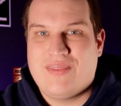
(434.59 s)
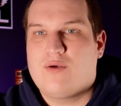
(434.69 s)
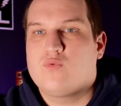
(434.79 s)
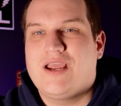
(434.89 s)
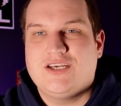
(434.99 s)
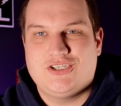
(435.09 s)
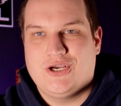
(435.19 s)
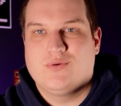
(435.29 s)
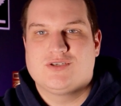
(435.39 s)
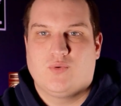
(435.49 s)
And that
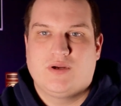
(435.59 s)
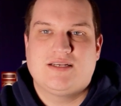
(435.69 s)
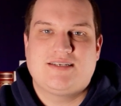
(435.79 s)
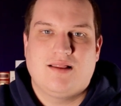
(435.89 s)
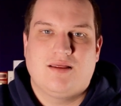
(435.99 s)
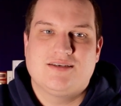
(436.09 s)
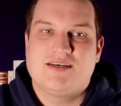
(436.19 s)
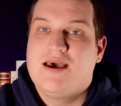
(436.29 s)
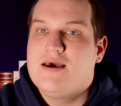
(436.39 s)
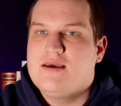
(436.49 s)
ratio is going to tell
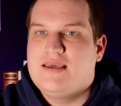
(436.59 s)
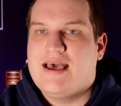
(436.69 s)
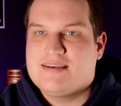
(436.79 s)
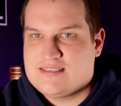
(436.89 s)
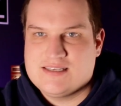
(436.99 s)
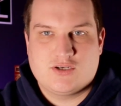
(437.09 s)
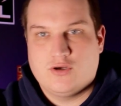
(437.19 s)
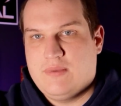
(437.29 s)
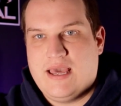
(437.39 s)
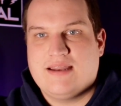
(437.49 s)
us, yes, this
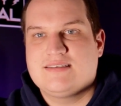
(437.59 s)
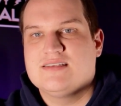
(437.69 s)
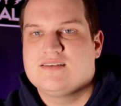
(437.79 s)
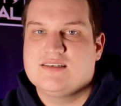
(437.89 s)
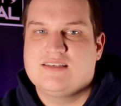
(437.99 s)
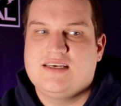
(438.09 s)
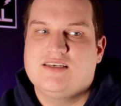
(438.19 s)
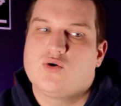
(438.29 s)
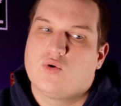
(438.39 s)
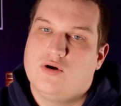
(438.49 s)
could be Addison's
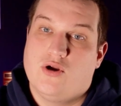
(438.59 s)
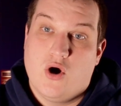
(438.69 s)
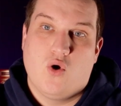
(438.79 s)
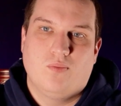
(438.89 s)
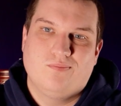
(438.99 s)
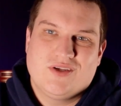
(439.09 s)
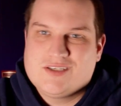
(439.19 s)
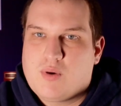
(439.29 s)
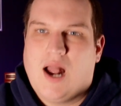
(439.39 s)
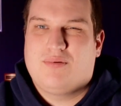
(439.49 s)
disease, or no,
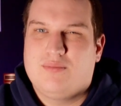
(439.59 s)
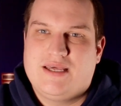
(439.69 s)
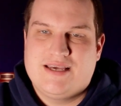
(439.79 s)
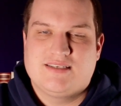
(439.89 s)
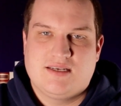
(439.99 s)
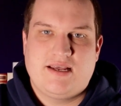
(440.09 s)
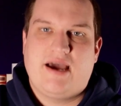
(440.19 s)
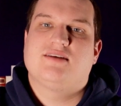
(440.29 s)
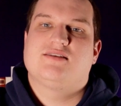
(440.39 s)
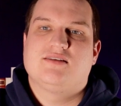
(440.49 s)
this probably isn't
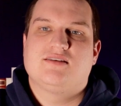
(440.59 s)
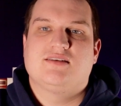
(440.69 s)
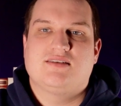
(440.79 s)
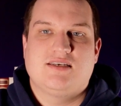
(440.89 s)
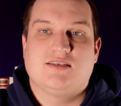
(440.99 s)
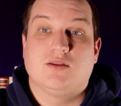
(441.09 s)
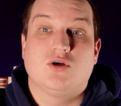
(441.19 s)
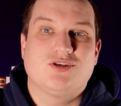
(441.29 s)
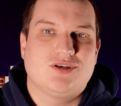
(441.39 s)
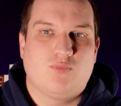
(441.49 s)
Addison's disease,
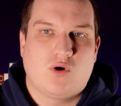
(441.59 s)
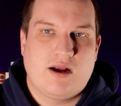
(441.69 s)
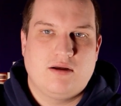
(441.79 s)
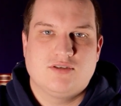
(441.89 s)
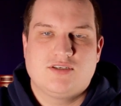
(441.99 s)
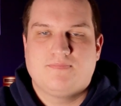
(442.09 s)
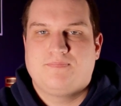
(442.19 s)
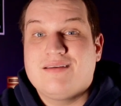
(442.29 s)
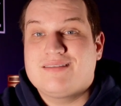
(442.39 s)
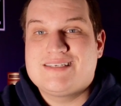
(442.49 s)
look somewhere else.
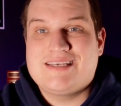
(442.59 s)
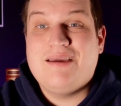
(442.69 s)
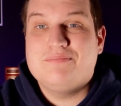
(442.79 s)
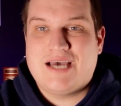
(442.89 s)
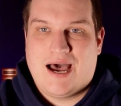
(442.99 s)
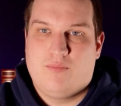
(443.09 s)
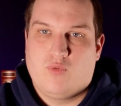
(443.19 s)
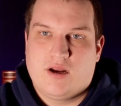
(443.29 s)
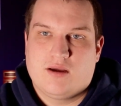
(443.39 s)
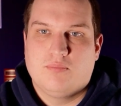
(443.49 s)
And at the same
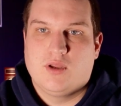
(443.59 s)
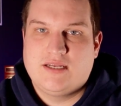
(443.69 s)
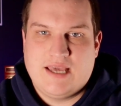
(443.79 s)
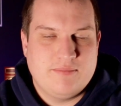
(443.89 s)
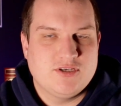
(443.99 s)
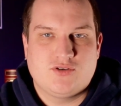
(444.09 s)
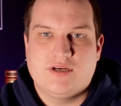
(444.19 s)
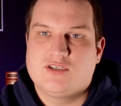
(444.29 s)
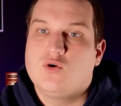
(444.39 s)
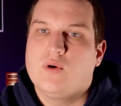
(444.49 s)
time, running a blood
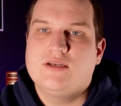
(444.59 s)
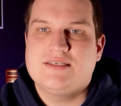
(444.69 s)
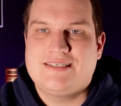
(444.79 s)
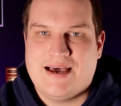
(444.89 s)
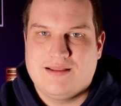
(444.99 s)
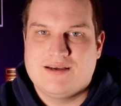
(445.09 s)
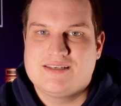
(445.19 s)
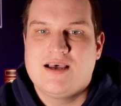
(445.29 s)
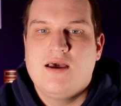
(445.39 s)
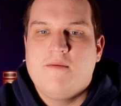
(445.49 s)
chemistry is going to tell
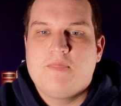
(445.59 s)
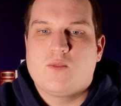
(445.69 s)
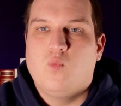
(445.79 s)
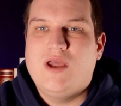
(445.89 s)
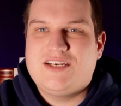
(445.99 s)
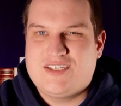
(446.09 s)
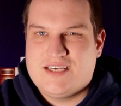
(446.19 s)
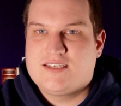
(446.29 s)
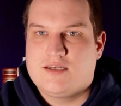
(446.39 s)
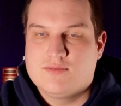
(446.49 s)
us which
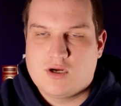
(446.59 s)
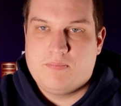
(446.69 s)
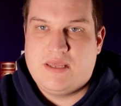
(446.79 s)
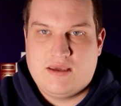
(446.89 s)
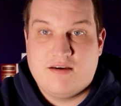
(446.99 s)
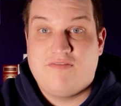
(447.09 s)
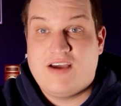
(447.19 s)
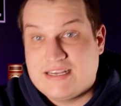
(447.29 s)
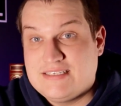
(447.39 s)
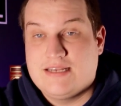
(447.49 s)
systems are being
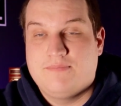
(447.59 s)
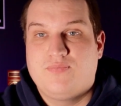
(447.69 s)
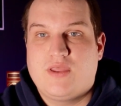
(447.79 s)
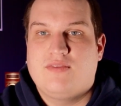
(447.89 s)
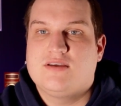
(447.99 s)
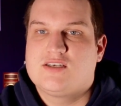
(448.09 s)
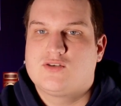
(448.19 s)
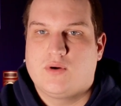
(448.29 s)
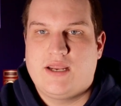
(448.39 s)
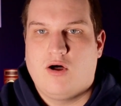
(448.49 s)
affected. And this
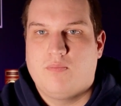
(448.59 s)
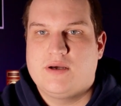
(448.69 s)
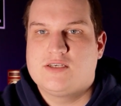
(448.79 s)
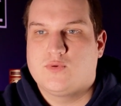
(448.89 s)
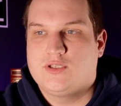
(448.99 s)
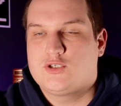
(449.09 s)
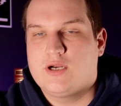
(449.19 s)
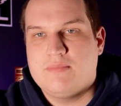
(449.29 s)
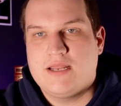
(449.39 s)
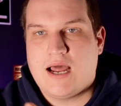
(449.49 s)
is going to help us with
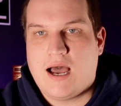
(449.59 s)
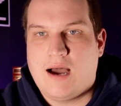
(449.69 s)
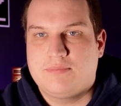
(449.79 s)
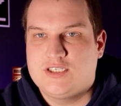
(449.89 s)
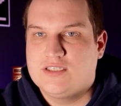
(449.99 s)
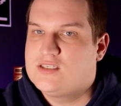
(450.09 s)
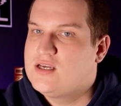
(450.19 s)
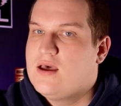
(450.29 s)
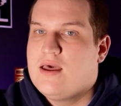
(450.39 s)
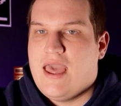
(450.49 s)
treatment
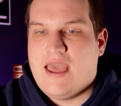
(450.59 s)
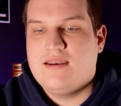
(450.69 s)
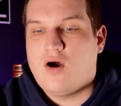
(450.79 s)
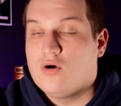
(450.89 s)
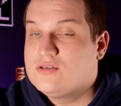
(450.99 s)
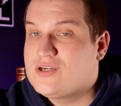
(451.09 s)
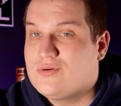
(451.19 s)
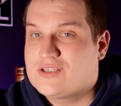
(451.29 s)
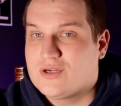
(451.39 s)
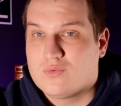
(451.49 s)
options, and
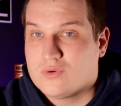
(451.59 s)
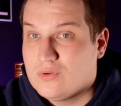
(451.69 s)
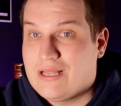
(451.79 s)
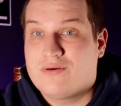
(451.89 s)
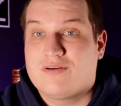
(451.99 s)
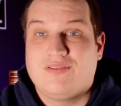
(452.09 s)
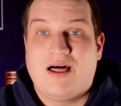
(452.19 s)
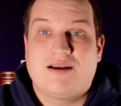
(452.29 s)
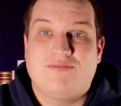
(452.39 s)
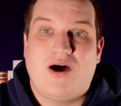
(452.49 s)
also it's going to rule out a
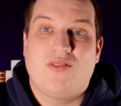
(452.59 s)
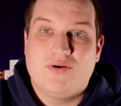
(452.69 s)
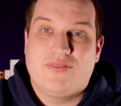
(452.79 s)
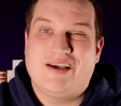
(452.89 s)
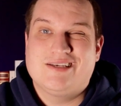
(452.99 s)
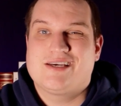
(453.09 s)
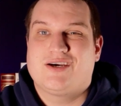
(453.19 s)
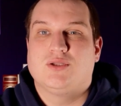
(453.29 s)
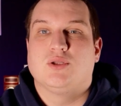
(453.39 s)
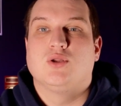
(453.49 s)
lot of other things
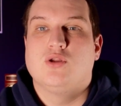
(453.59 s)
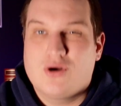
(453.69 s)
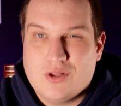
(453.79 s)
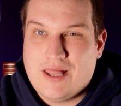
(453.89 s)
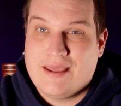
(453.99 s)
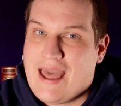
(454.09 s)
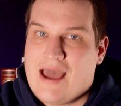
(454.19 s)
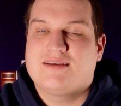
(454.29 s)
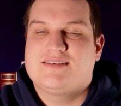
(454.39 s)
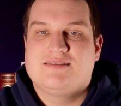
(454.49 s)
that could look like
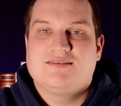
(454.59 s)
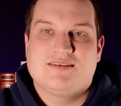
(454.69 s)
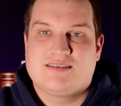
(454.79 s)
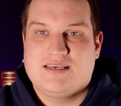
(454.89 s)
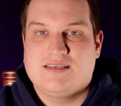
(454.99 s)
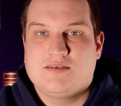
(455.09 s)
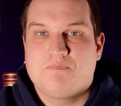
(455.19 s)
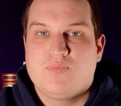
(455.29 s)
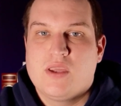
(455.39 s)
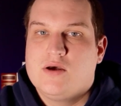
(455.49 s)
Addison's
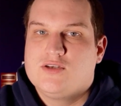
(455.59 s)
disease.